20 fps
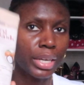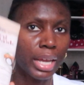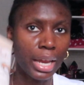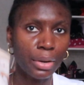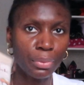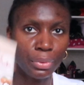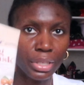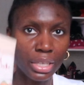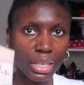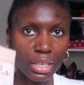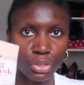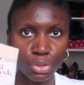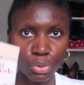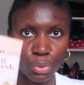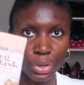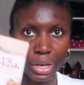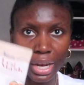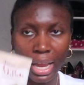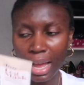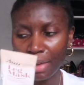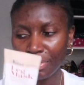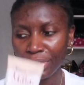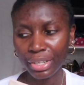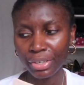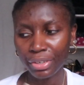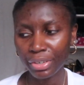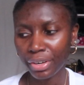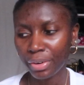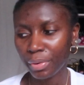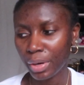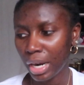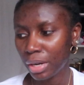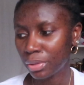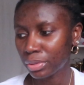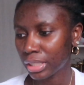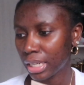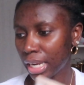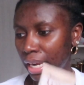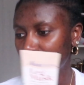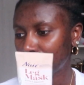I really enjoy having her
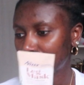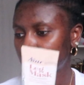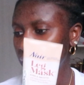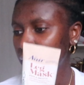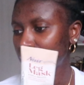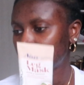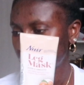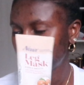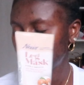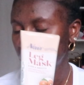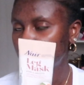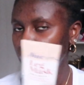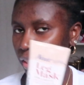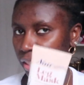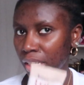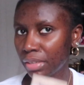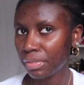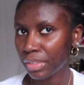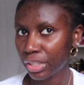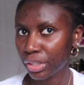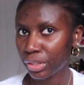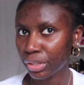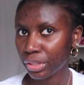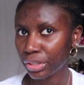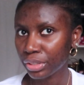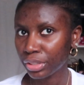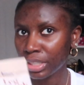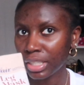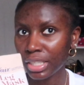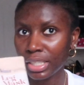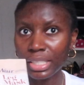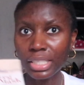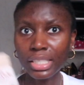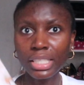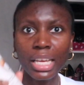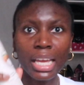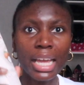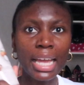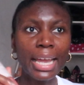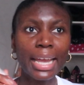around. Like, she be saving a girl, because
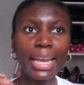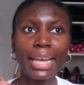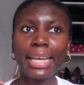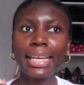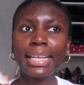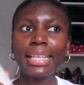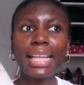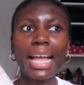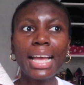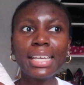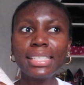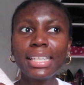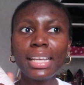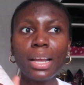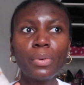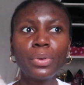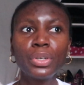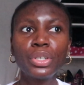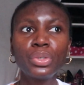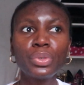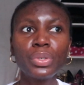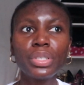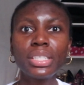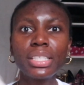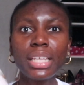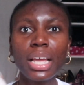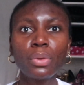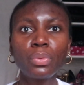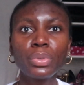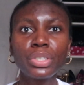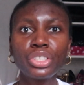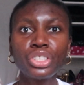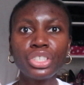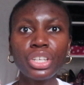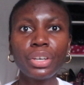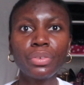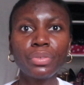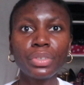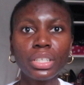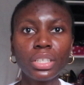last thing I want to do is stand with
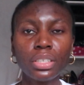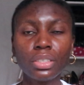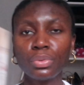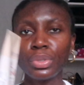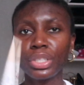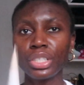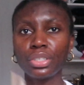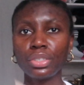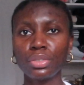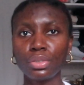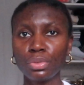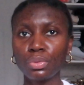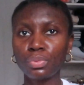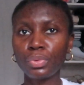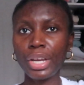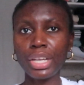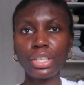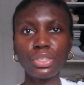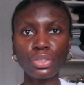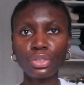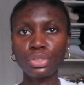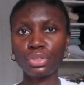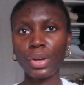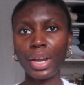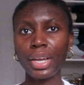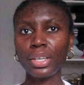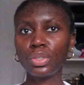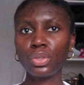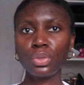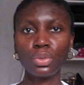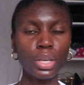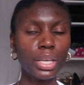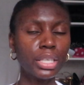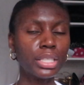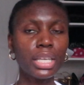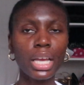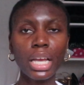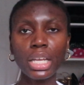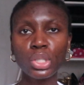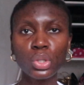a razor trying to, it
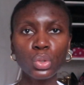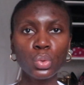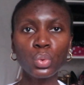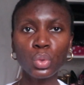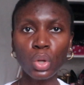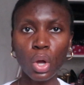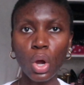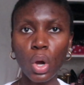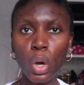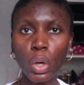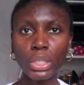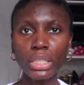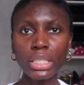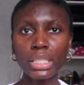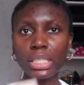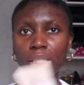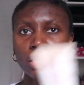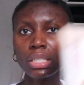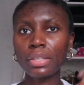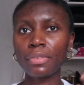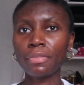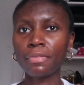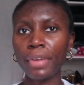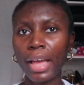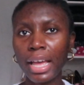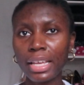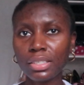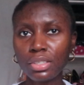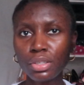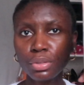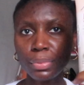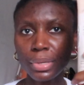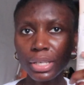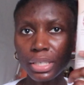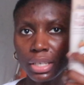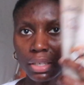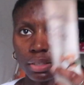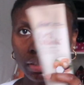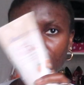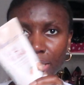takes too long. This is a faster
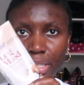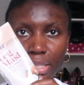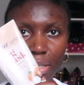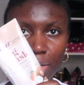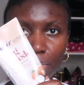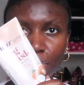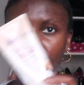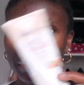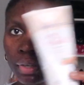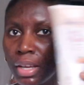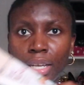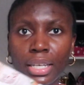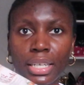mechanism.